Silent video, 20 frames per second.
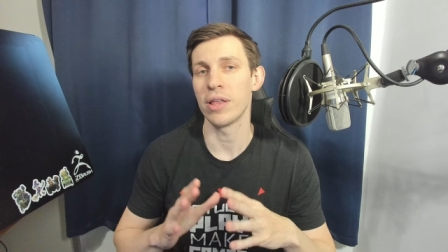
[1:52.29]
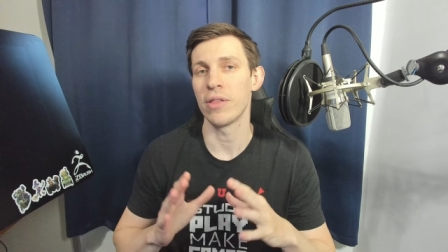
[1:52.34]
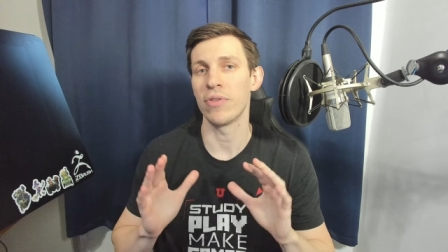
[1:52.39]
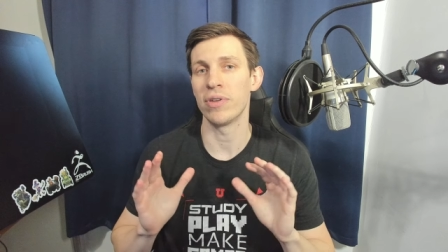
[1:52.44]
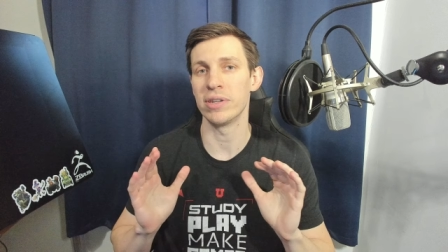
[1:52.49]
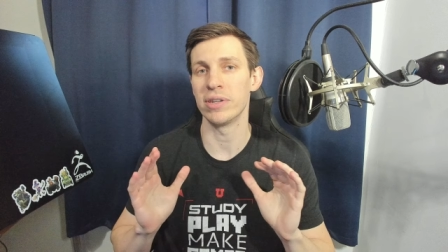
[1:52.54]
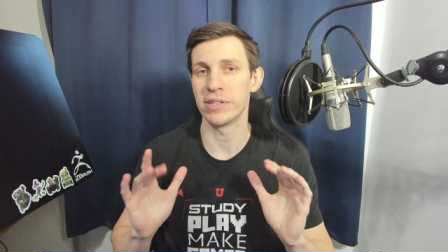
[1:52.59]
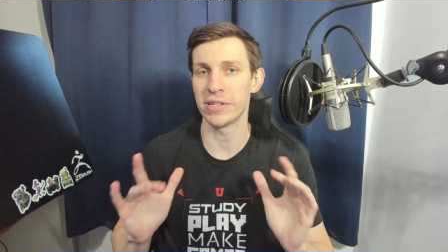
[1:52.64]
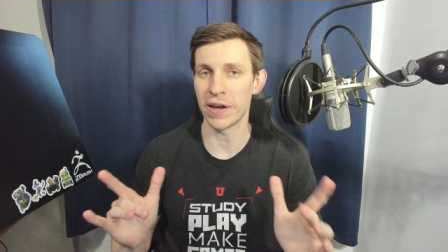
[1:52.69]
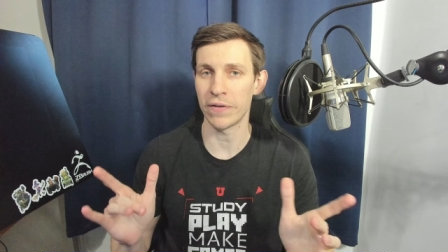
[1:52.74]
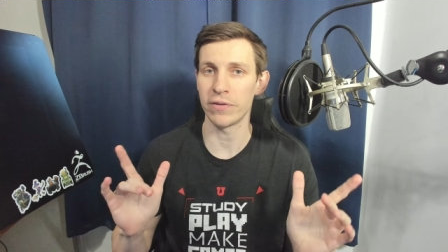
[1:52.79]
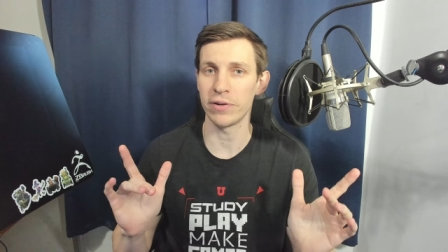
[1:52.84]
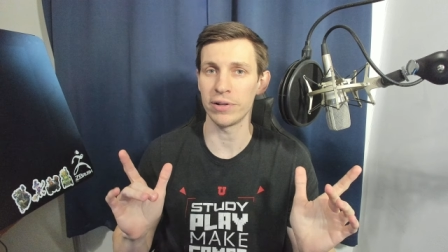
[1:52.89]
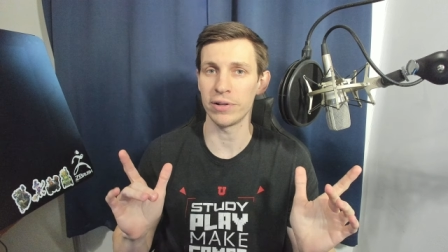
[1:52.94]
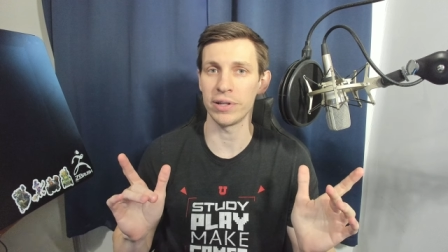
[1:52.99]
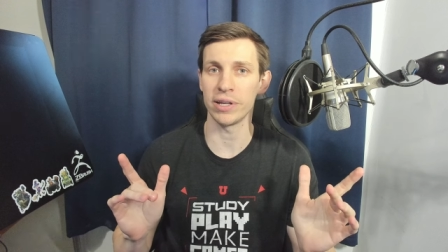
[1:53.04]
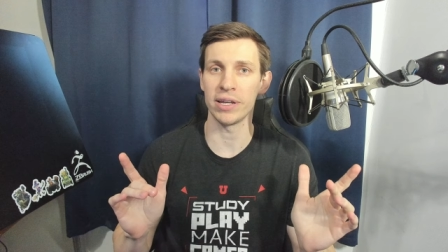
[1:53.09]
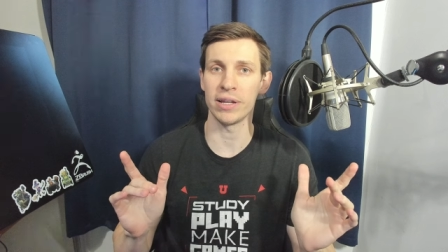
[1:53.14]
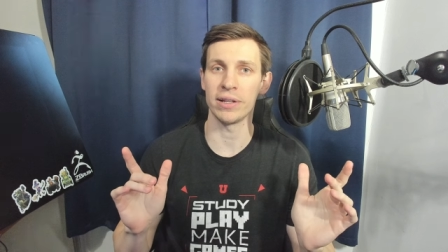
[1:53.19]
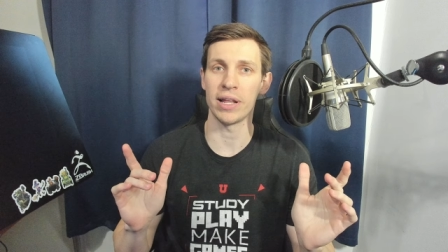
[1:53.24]
then
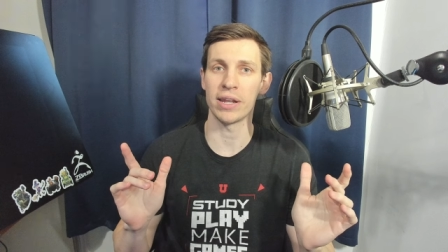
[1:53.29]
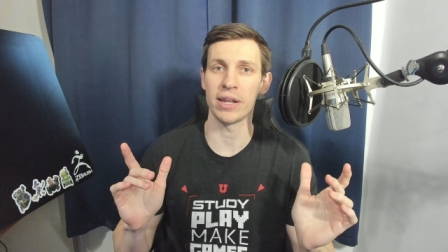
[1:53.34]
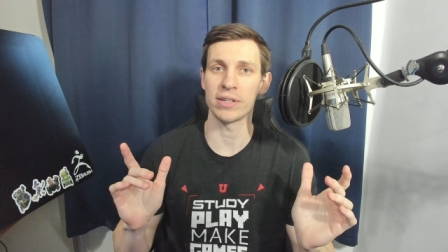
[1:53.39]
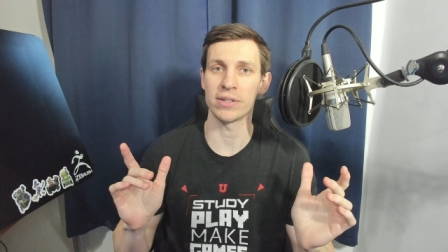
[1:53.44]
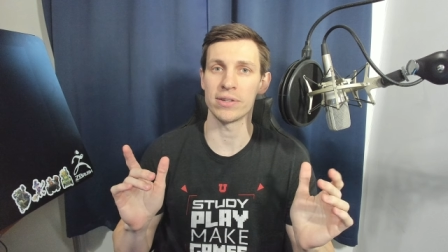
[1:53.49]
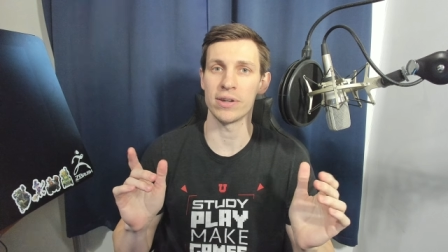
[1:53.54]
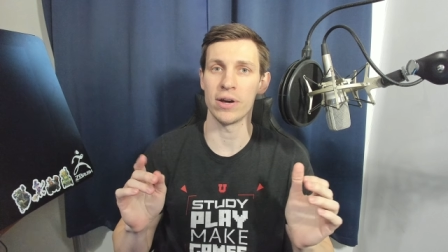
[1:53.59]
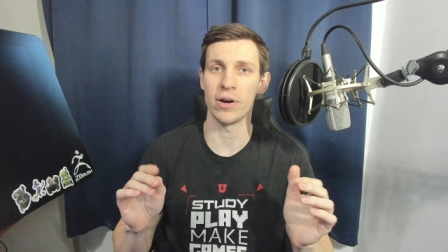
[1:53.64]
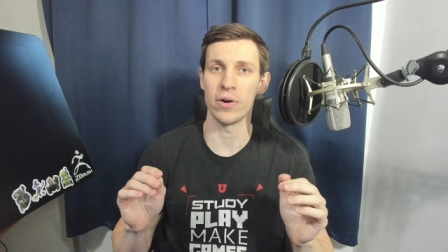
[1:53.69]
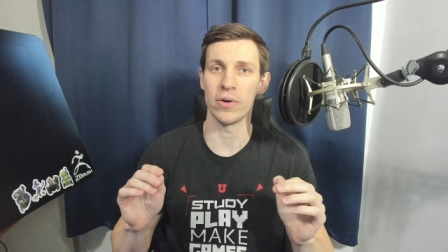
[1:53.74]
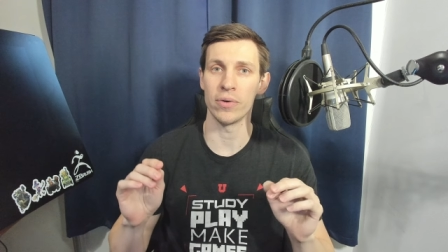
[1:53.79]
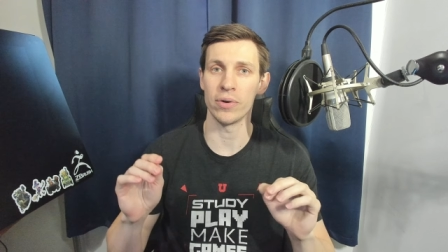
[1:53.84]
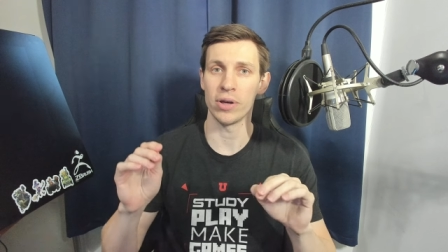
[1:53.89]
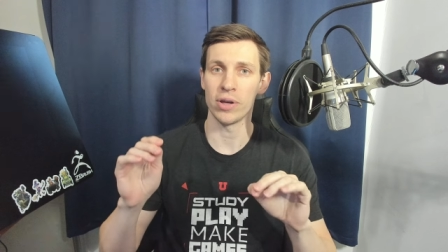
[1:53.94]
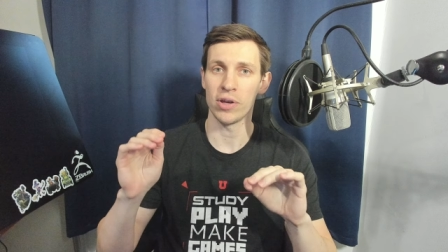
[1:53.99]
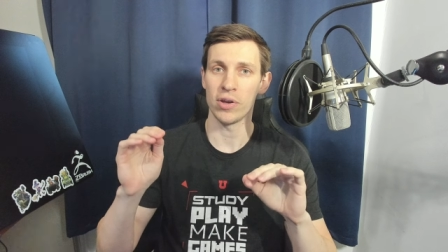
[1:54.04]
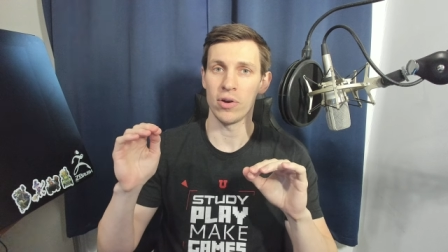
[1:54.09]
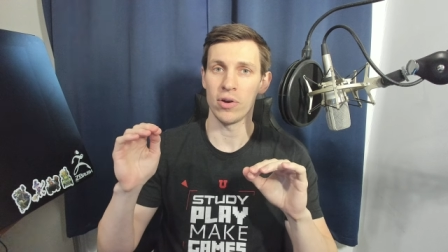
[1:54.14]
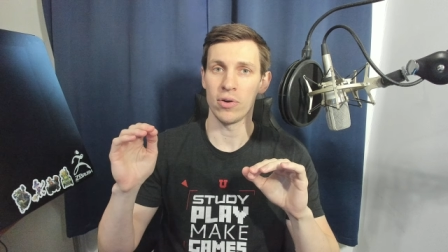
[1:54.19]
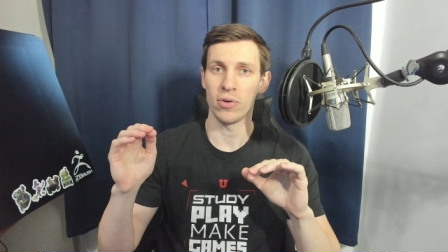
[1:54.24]
definitely let us know
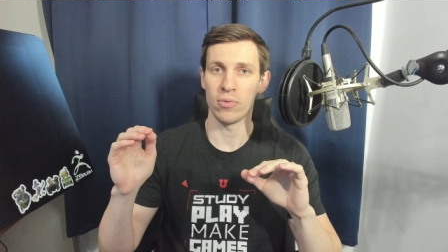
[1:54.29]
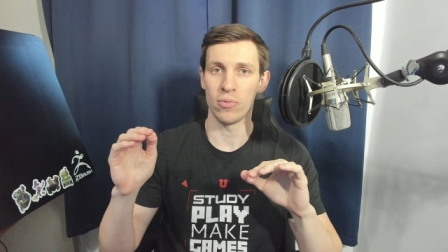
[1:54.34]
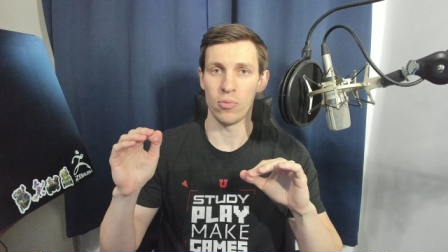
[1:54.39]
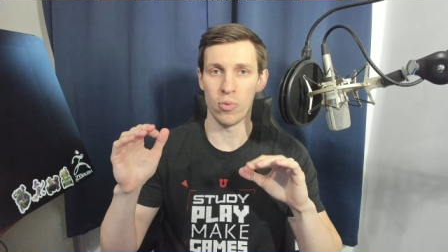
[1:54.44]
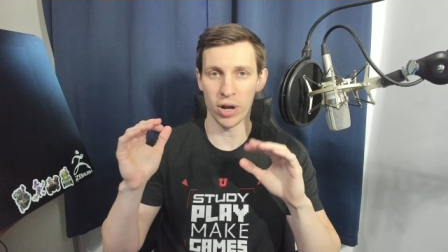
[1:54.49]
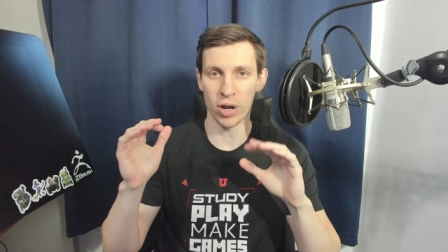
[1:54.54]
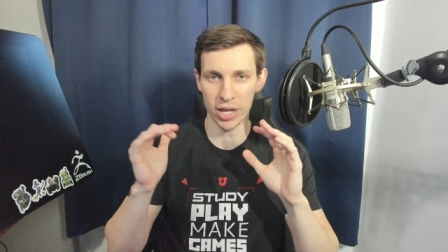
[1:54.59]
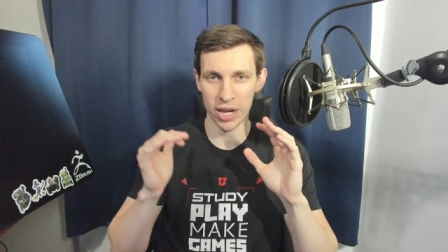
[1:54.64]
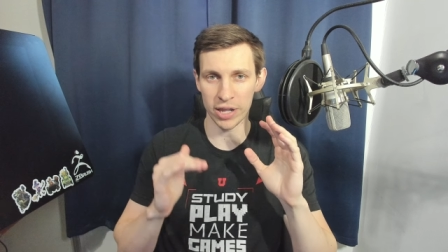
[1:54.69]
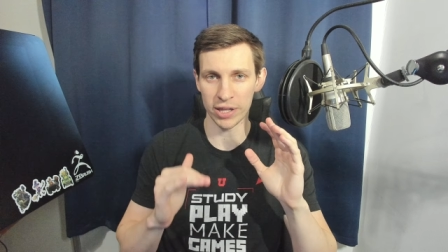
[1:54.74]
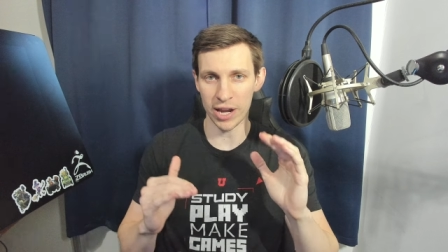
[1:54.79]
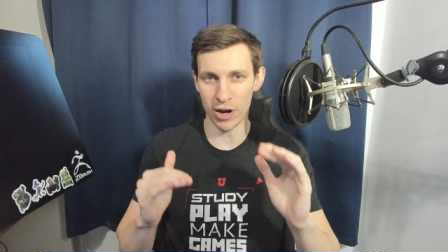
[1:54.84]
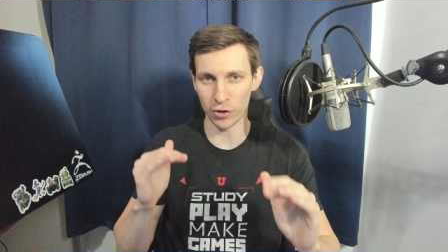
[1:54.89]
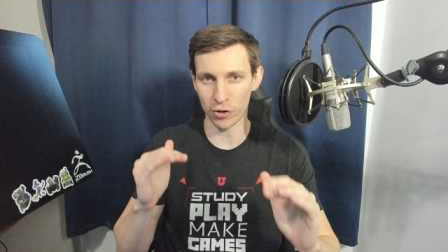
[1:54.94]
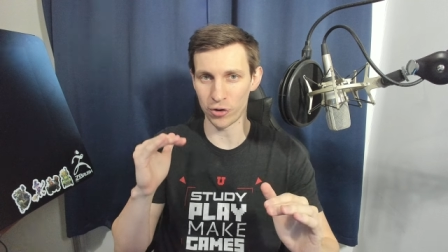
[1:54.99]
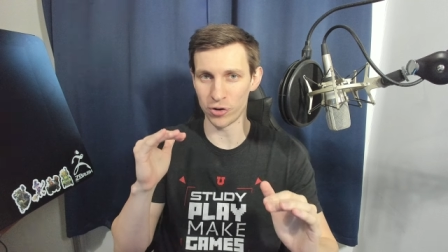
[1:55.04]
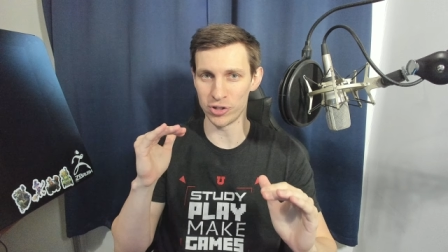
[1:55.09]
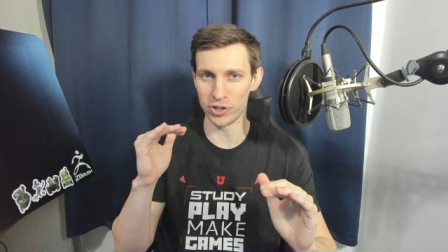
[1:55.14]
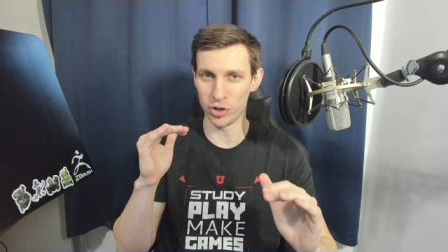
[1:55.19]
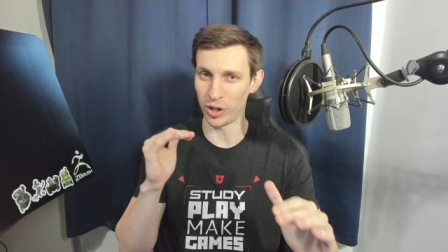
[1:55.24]
what kind of
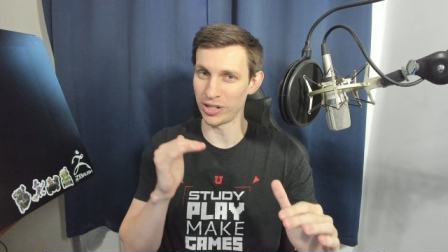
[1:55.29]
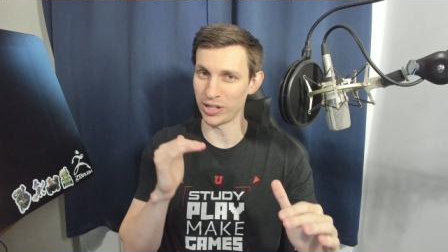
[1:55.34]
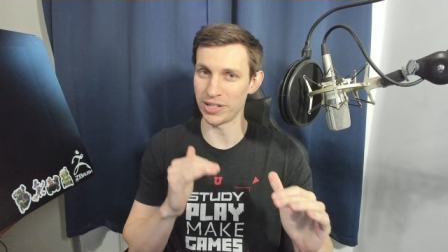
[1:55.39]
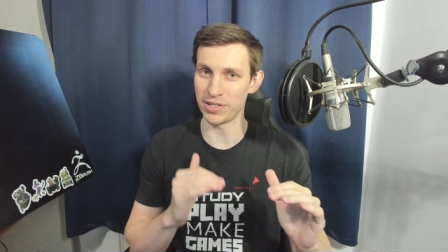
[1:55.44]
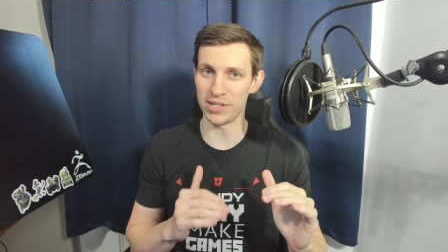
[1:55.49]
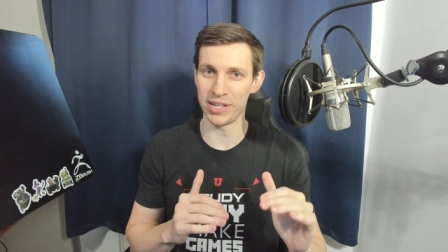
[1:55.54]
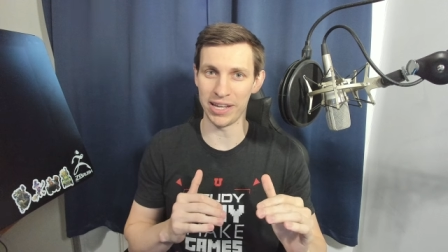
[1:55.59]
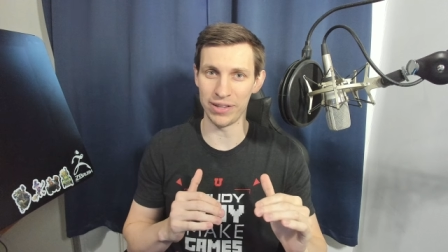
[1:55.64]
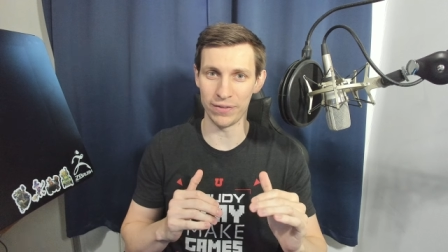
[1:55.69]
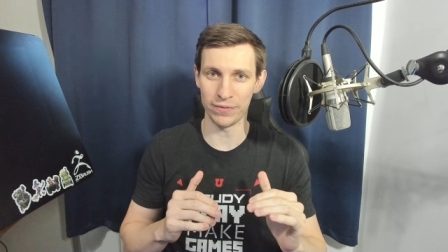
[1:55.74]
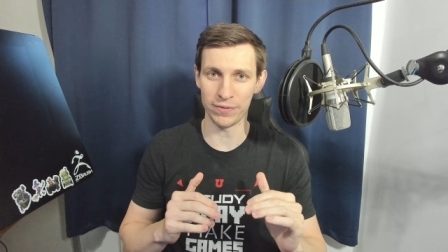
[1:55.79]
characters you'd like to see in the